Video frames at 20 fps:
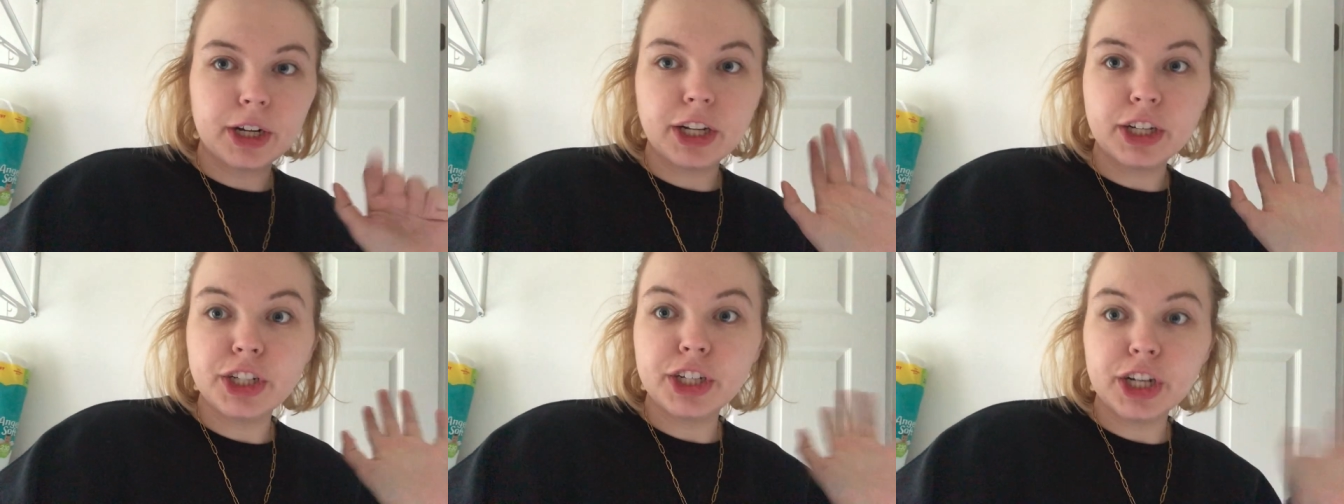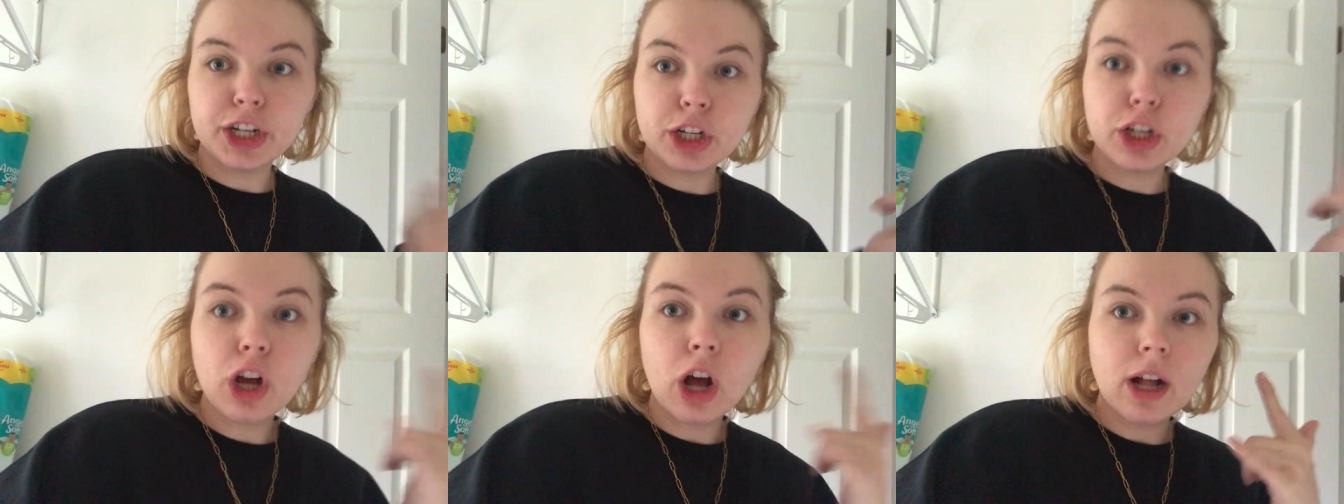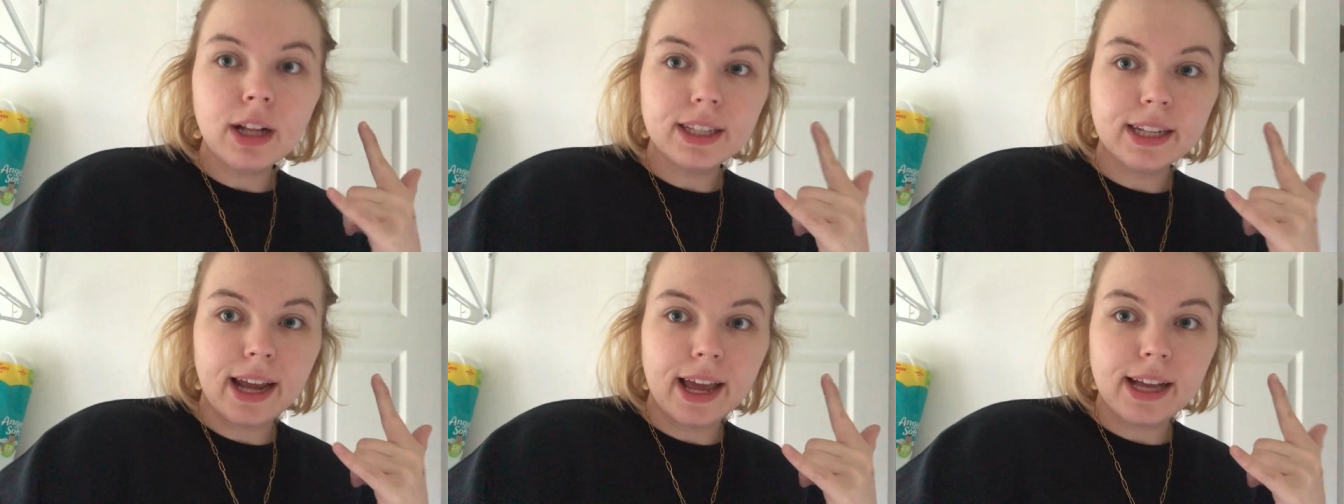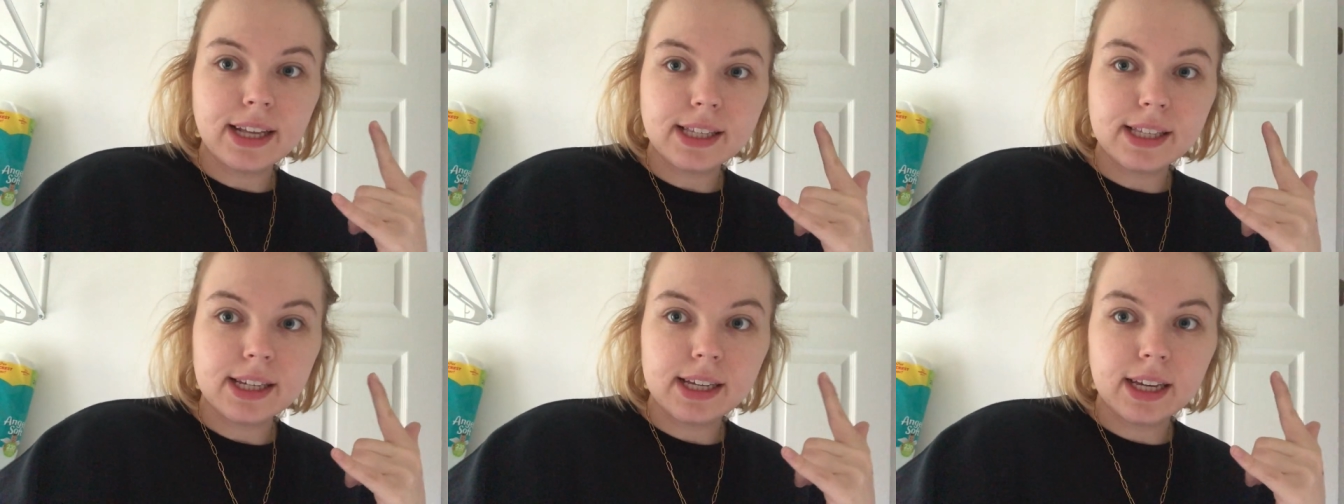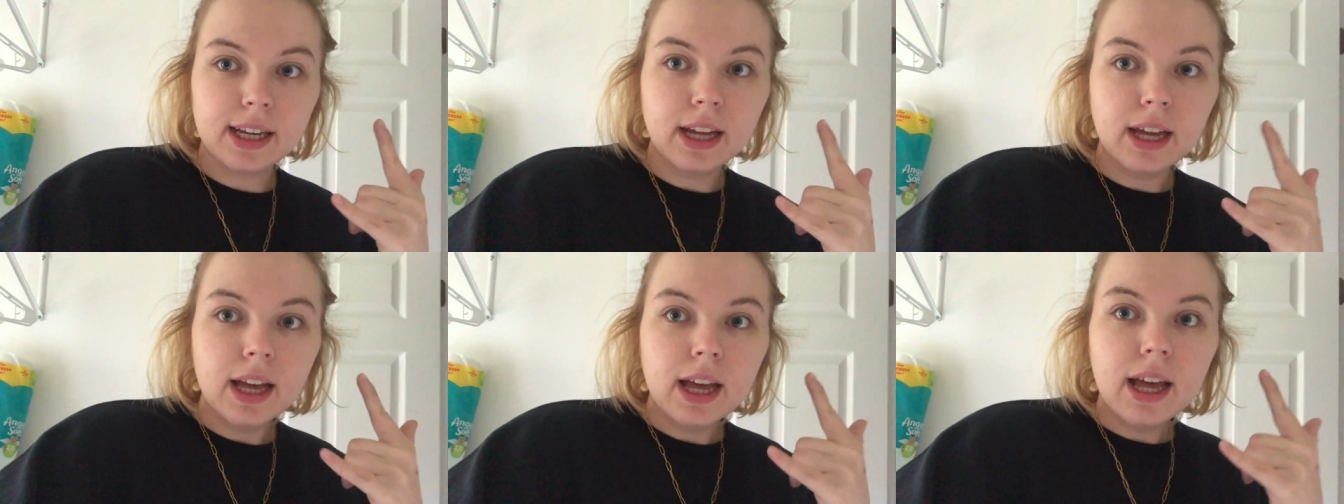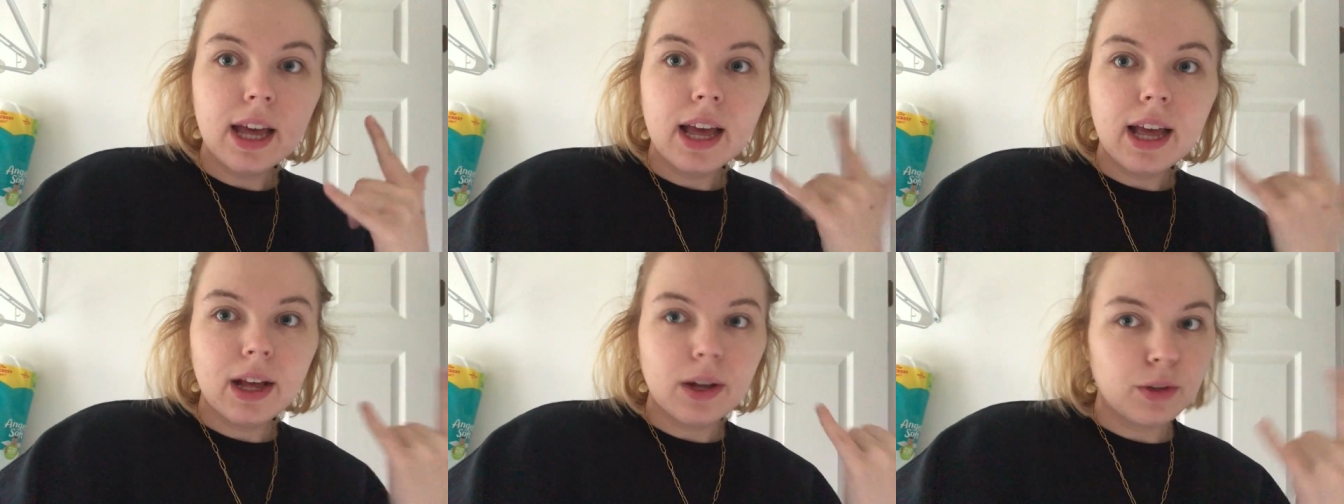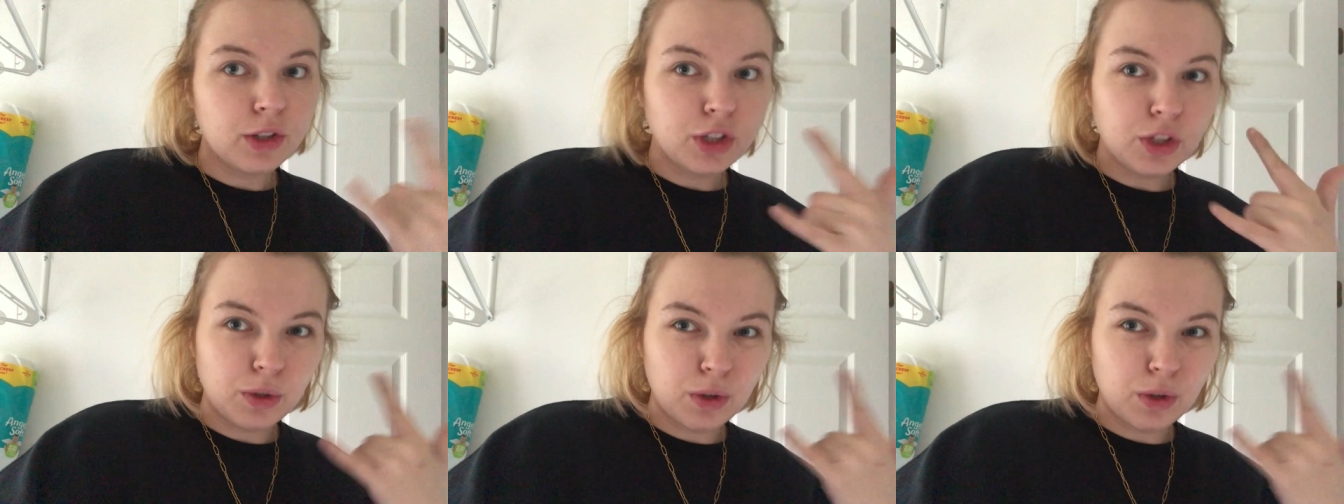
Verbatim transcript: Jared called and asked, like, do you